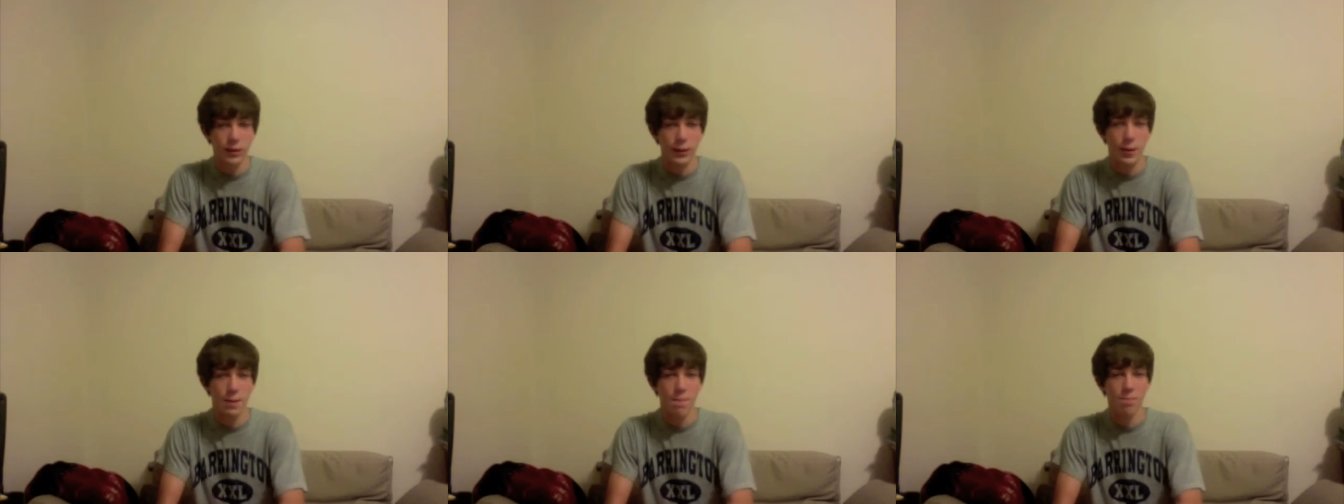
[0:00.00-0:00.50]

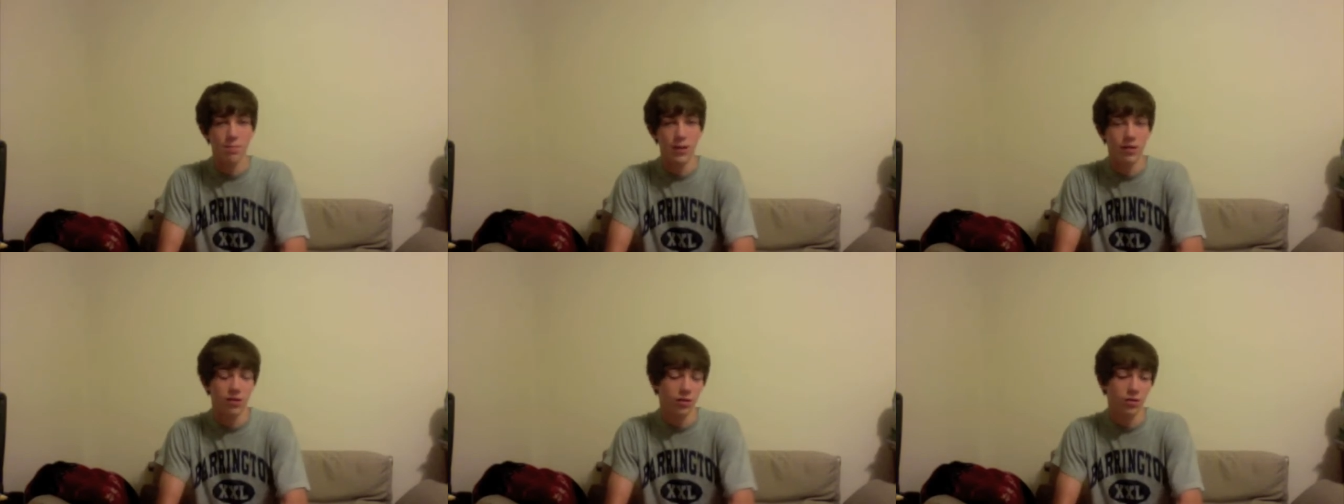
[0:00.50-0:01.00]
And
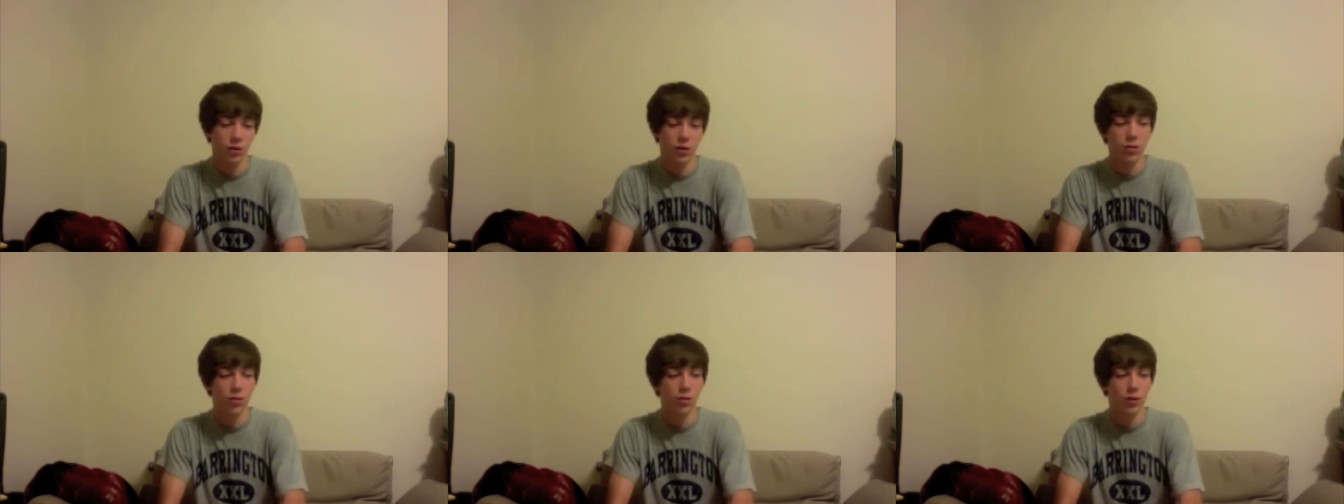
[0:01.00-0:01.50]
it's really
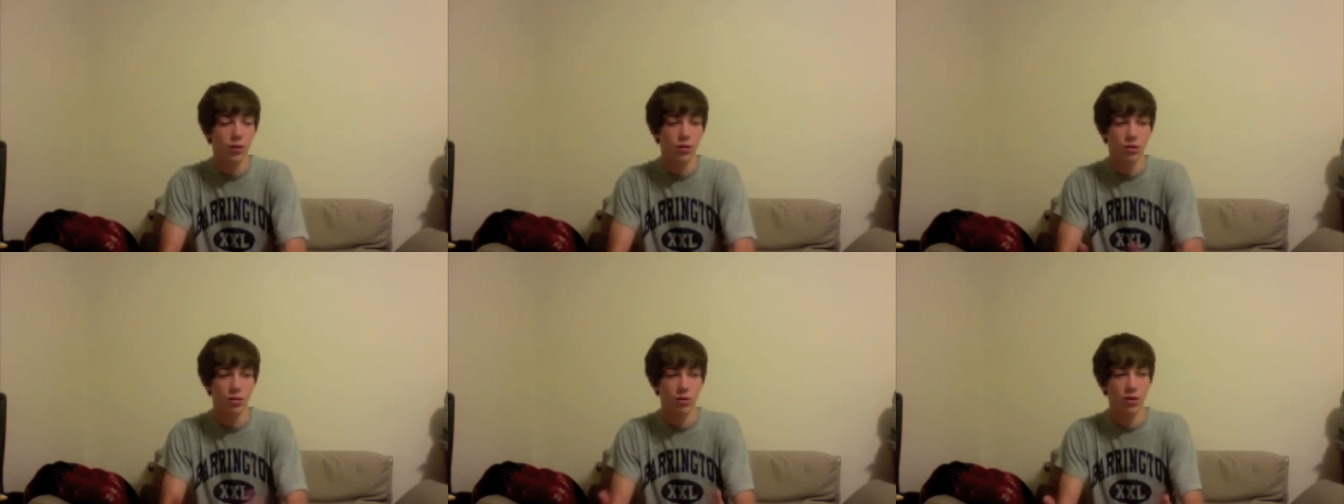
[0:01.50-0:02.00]
cool. You
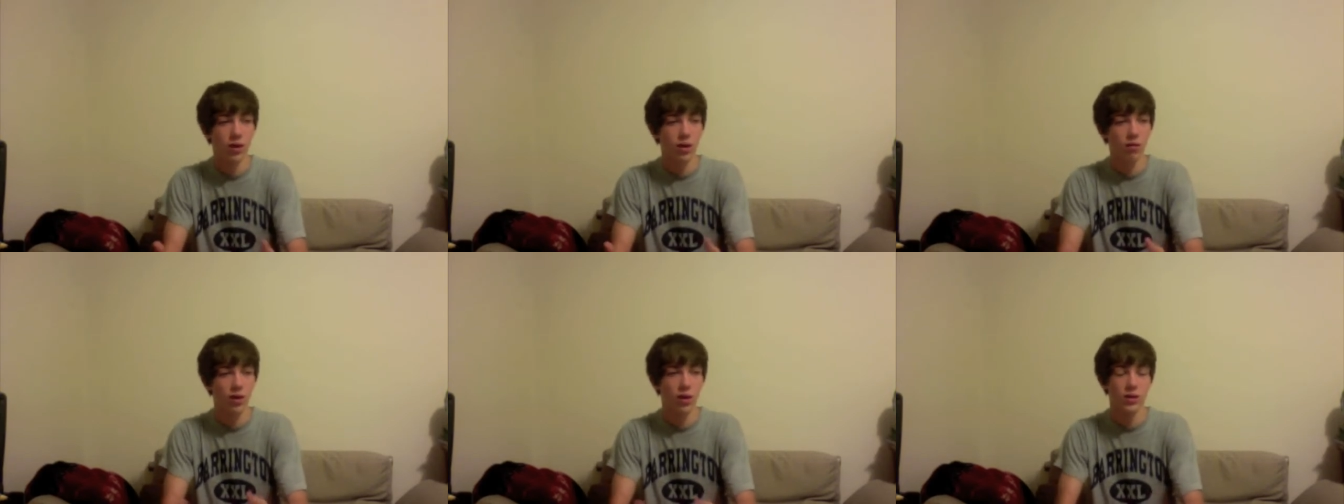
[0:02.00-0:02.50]
can really take
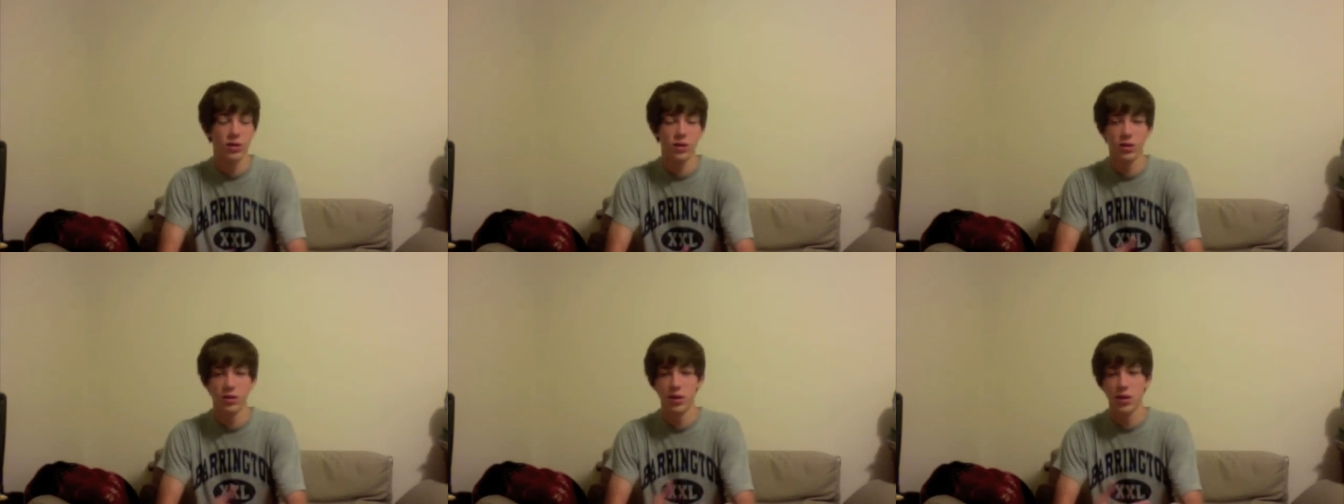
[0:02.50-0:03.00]
advantage of
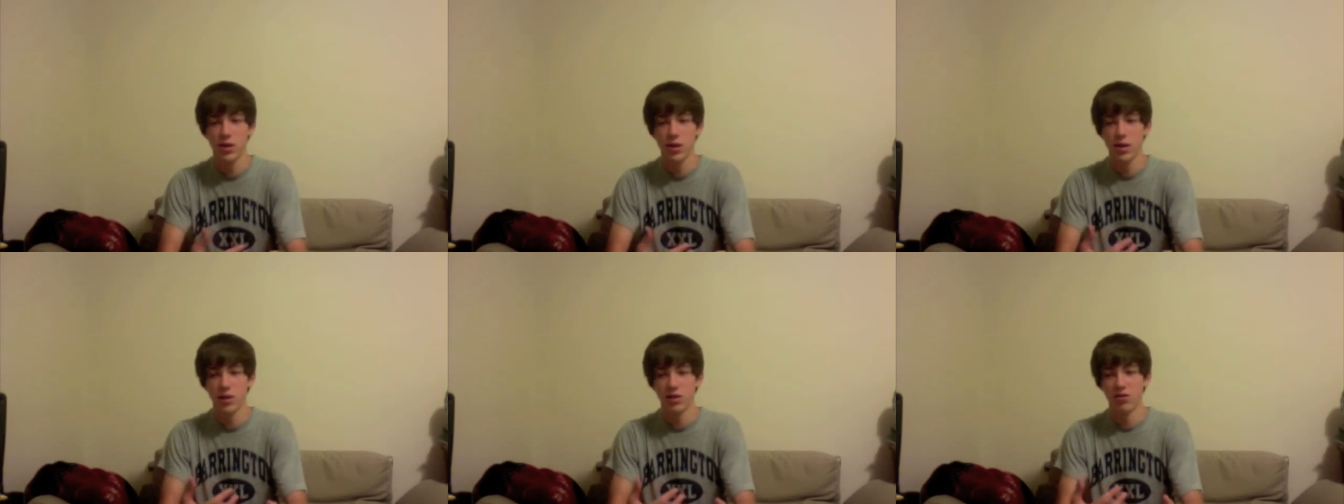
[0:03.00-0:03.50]
this
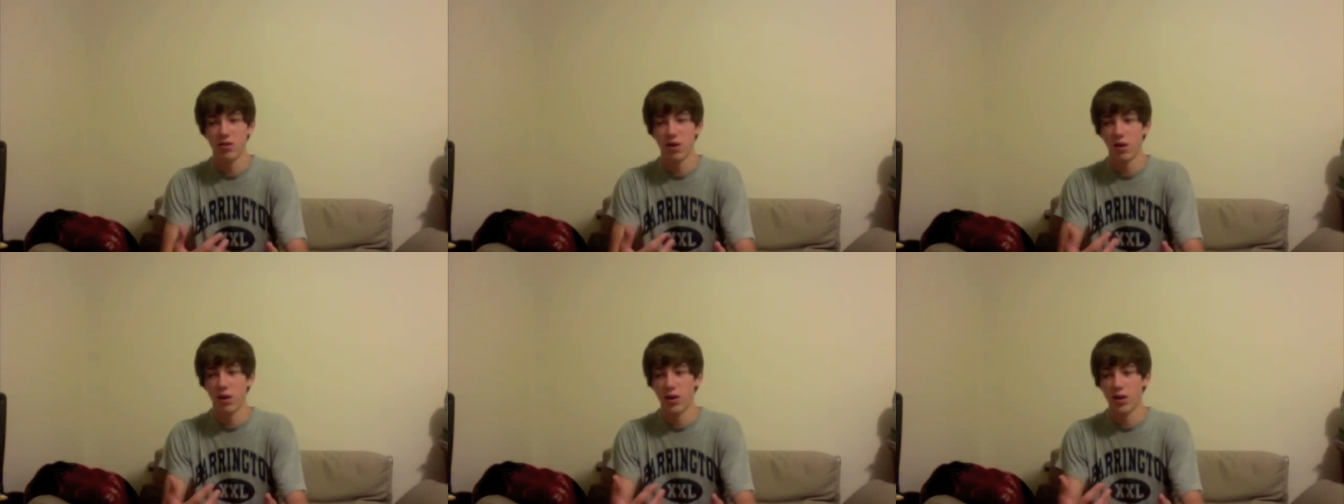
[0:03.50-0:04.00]
as
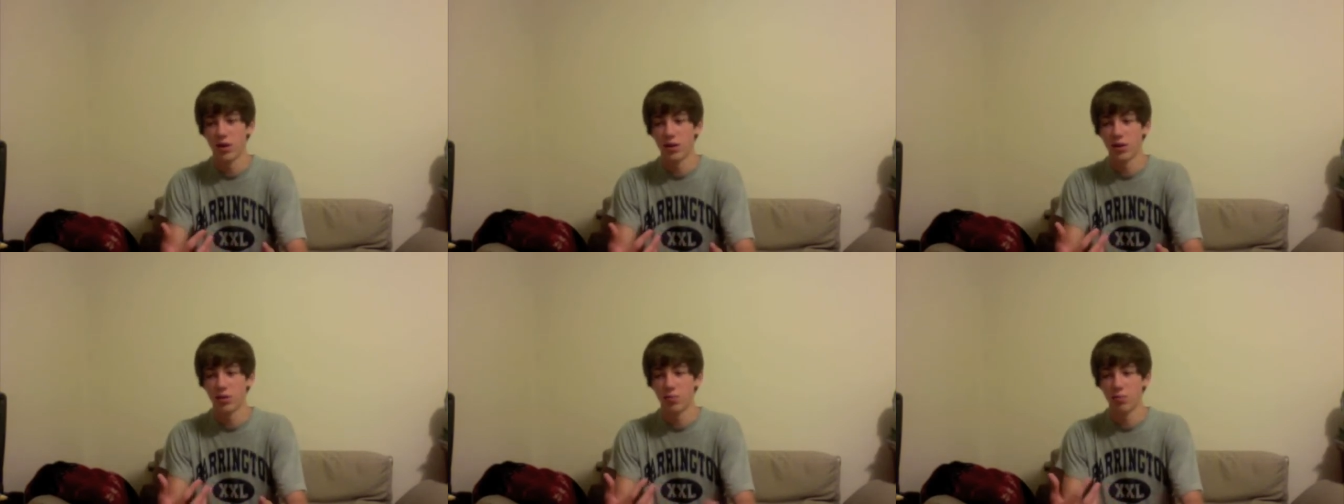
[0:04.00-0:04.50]
far as